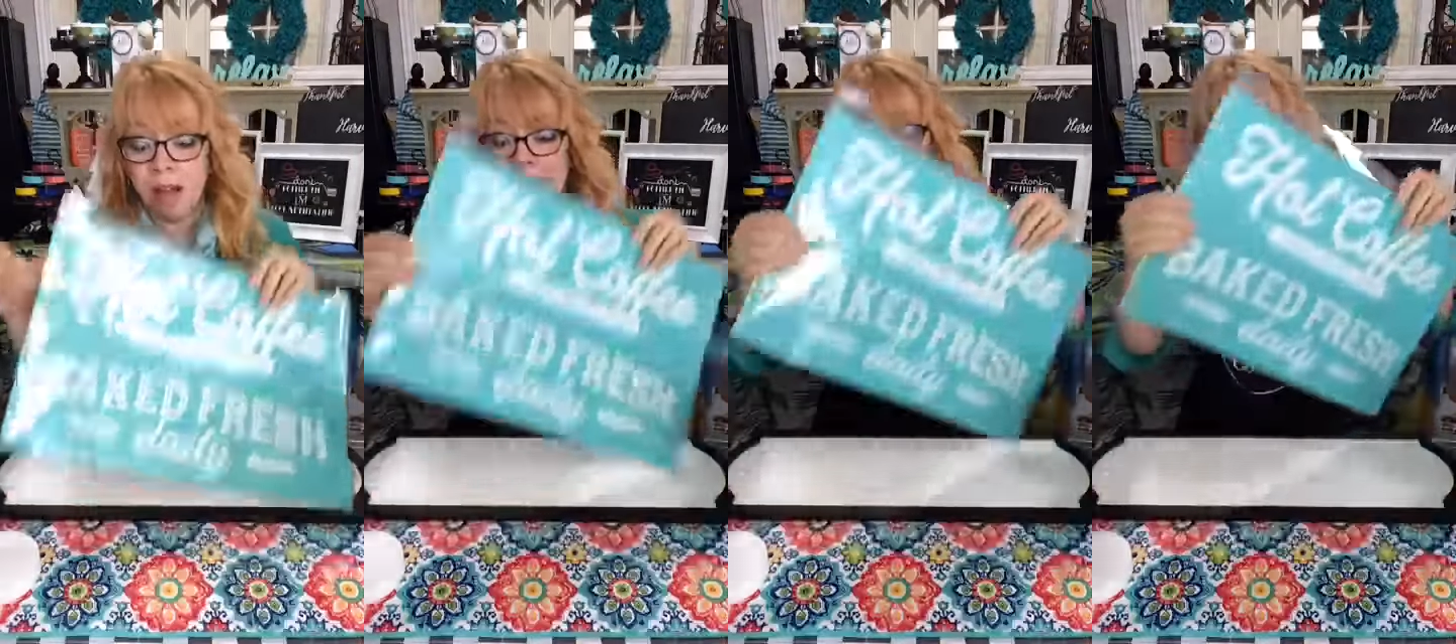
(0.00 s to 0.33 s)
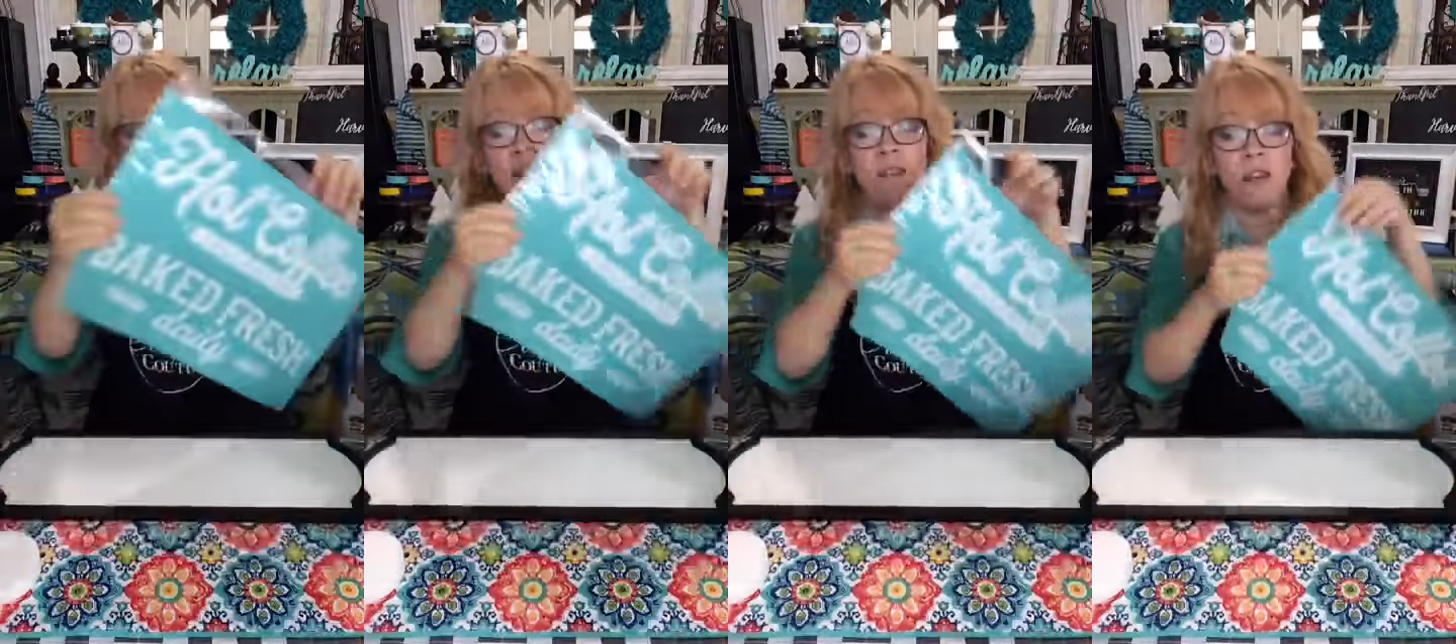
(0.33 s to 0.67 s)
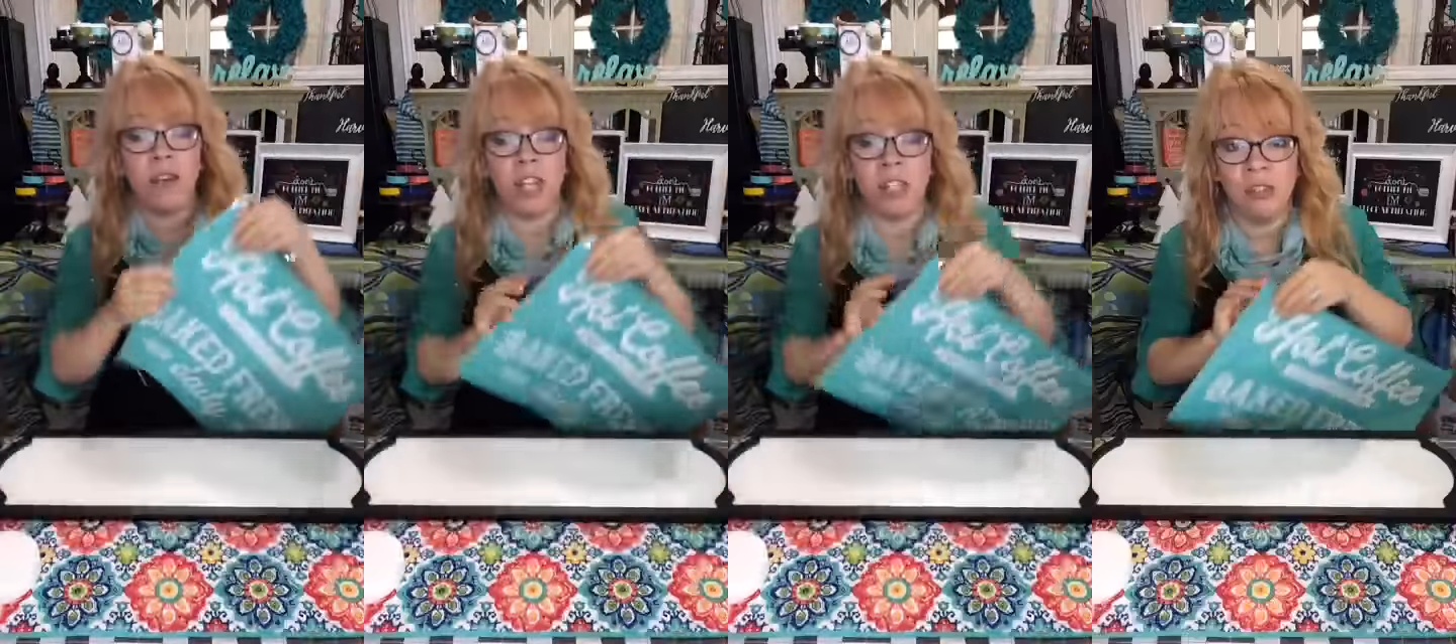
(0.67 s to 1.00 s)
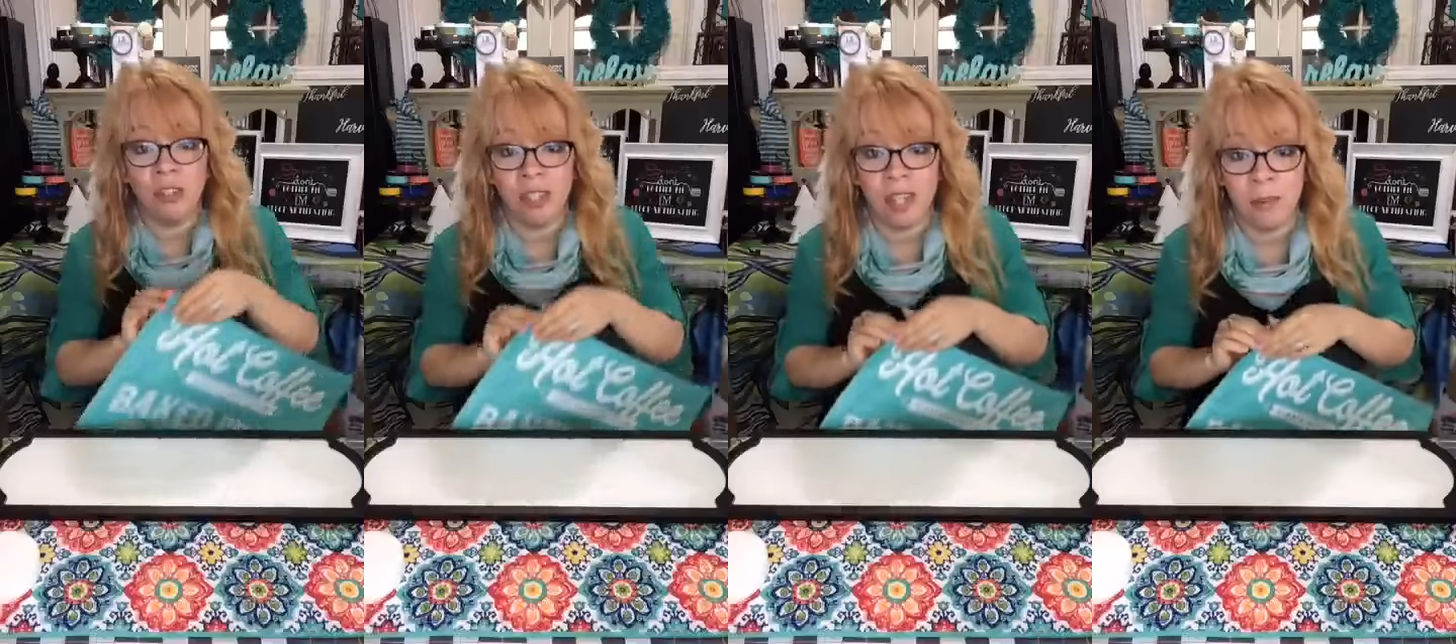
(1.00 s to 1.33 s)
Since I've already
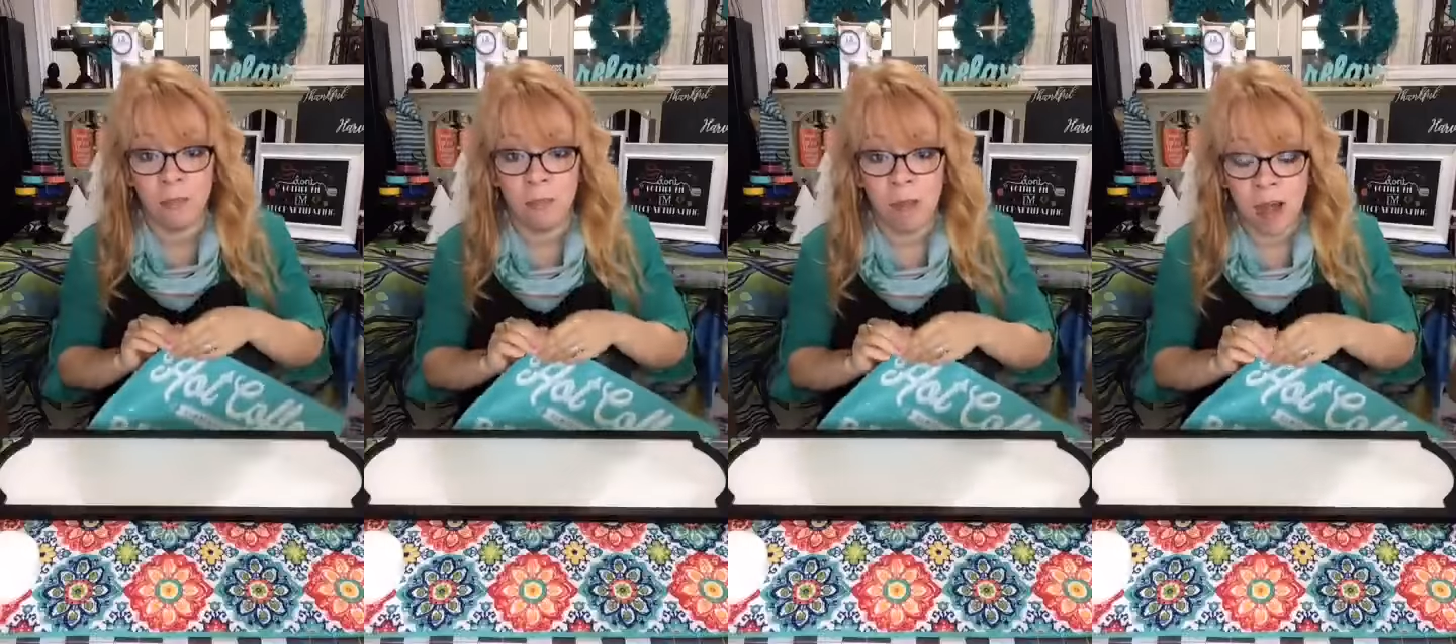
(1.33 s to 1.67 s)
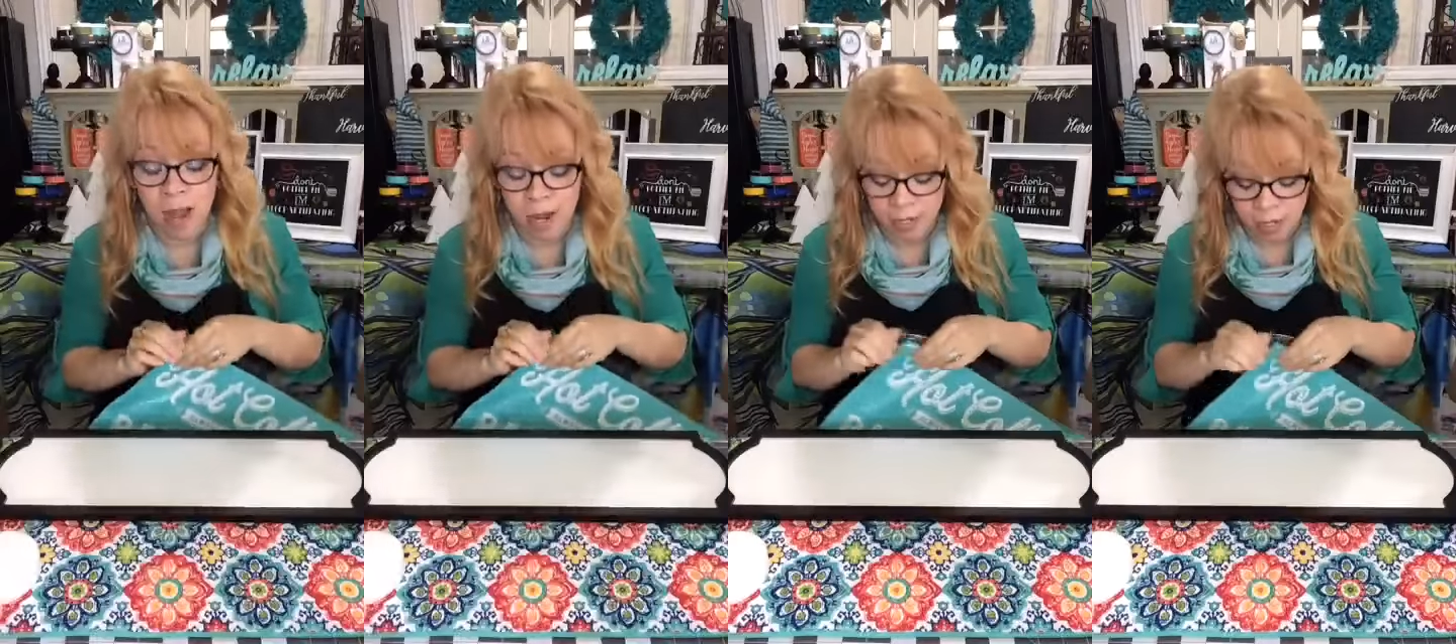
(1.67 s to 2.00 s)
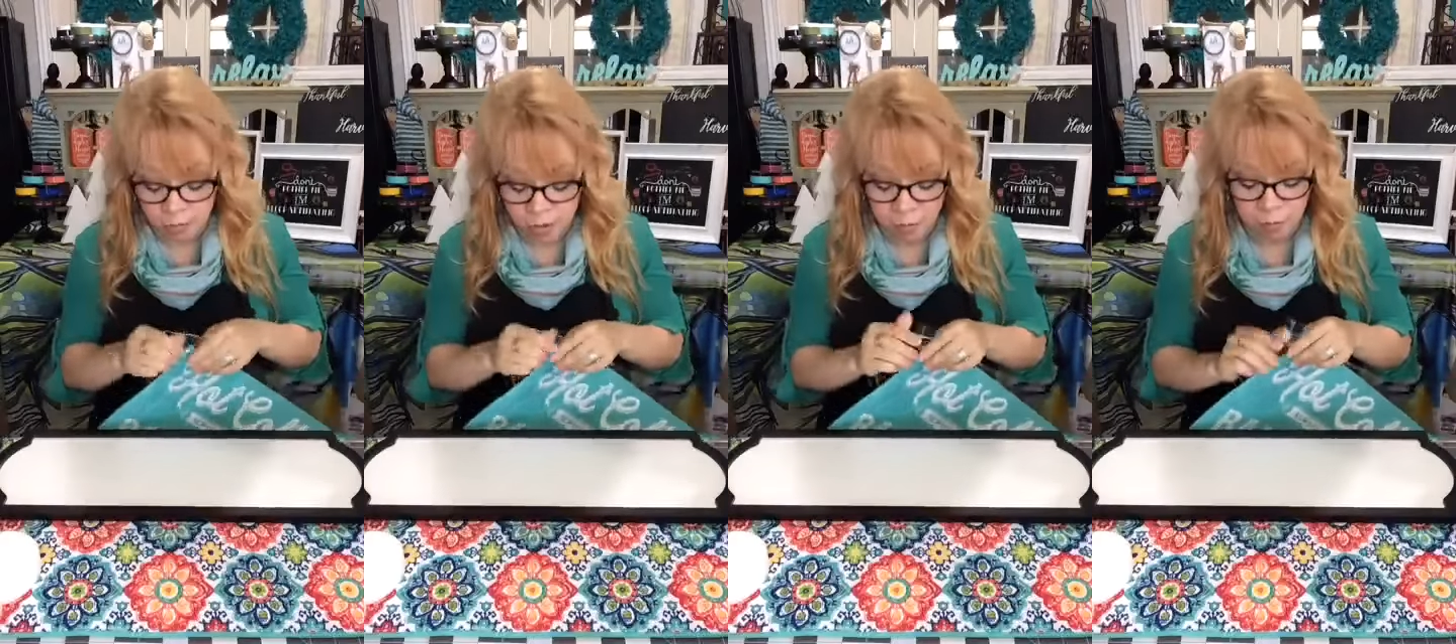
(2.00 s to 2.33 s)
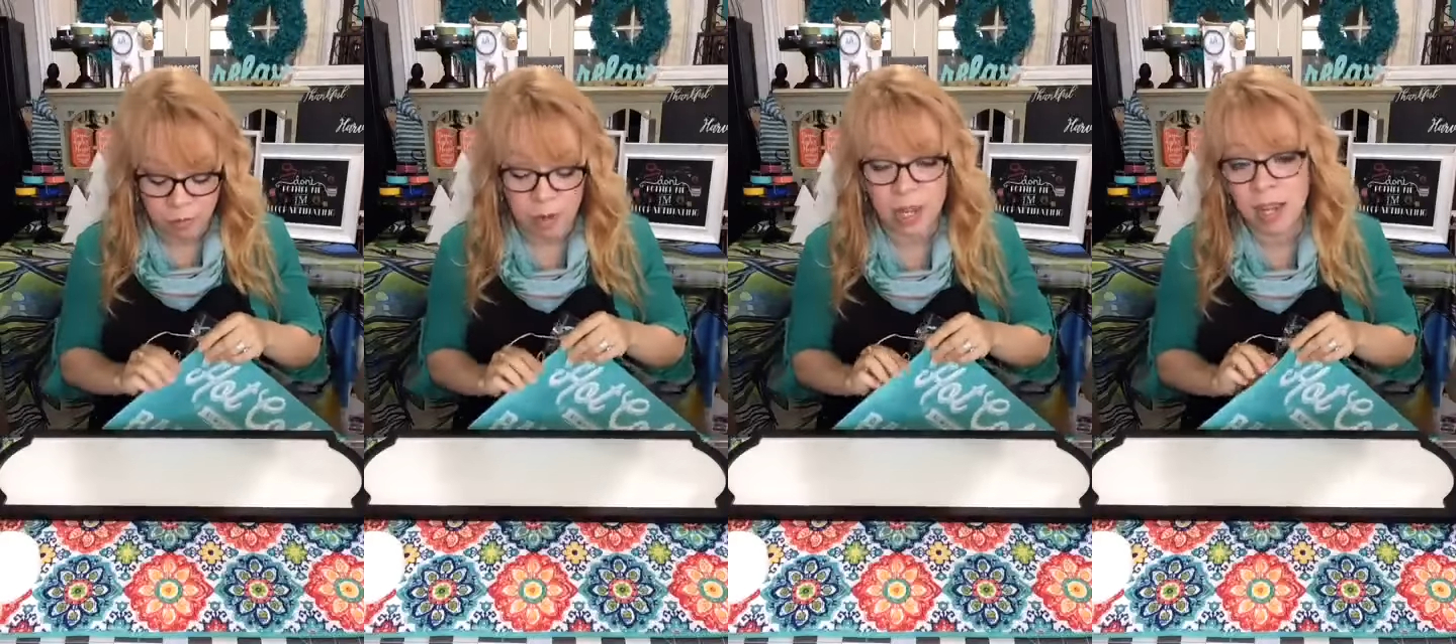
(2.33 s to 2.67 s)
used it, mine's already
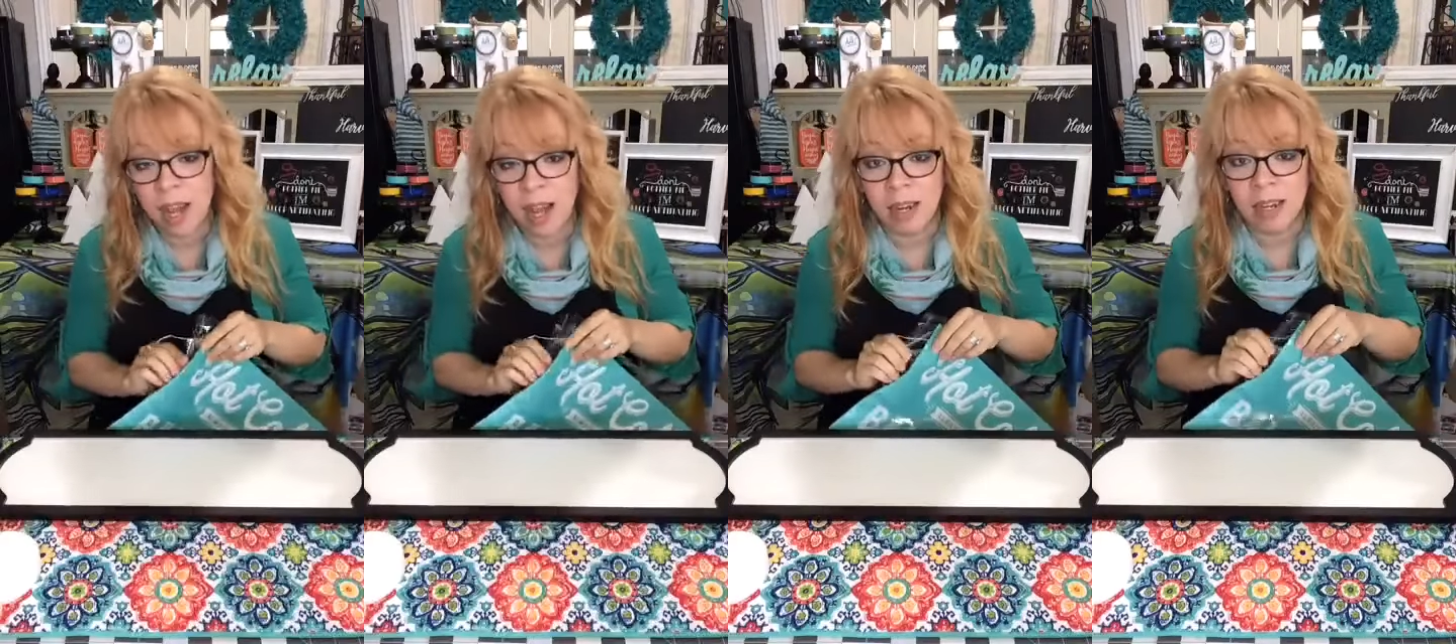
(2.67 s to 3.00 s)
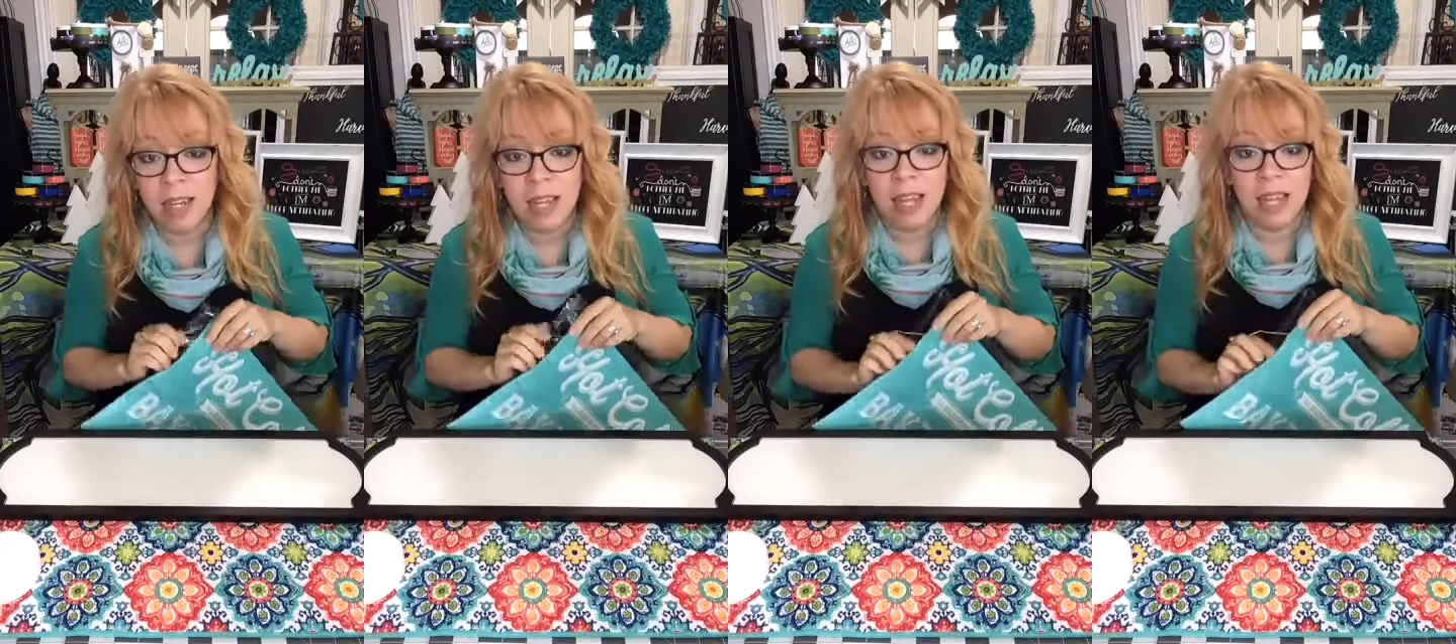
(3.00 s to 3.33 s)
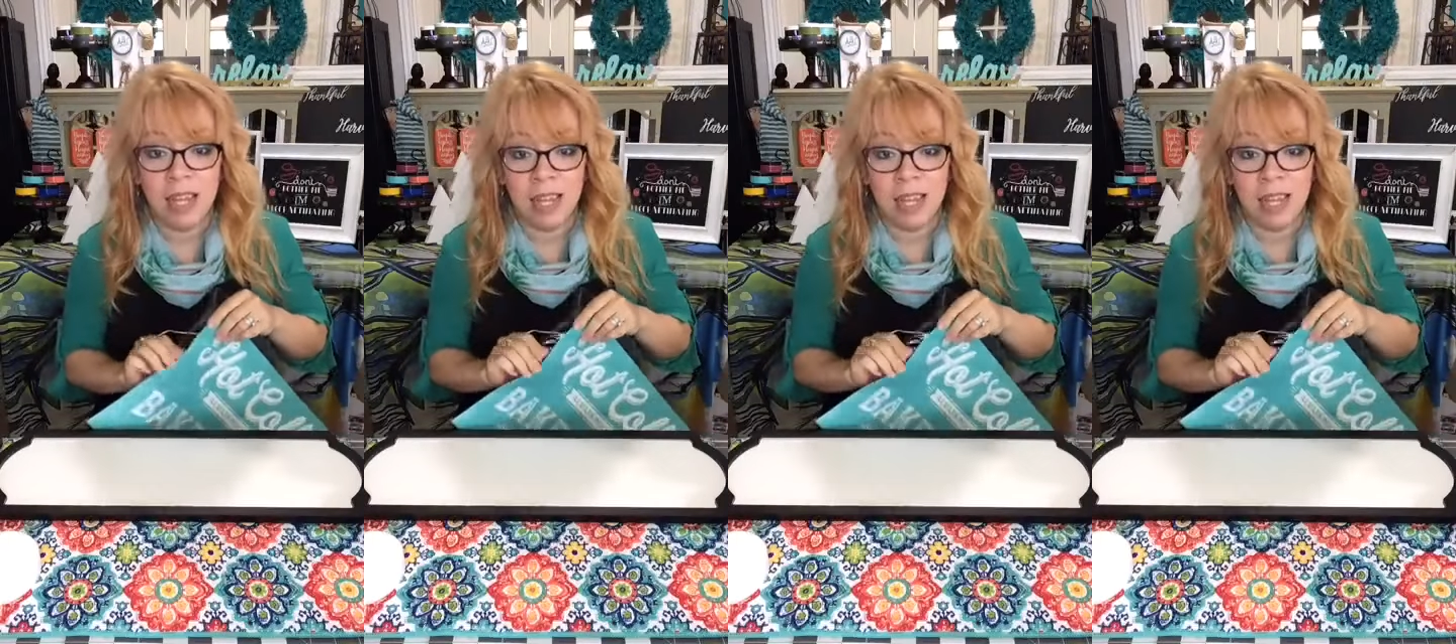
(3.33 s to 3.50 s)
pre-cut.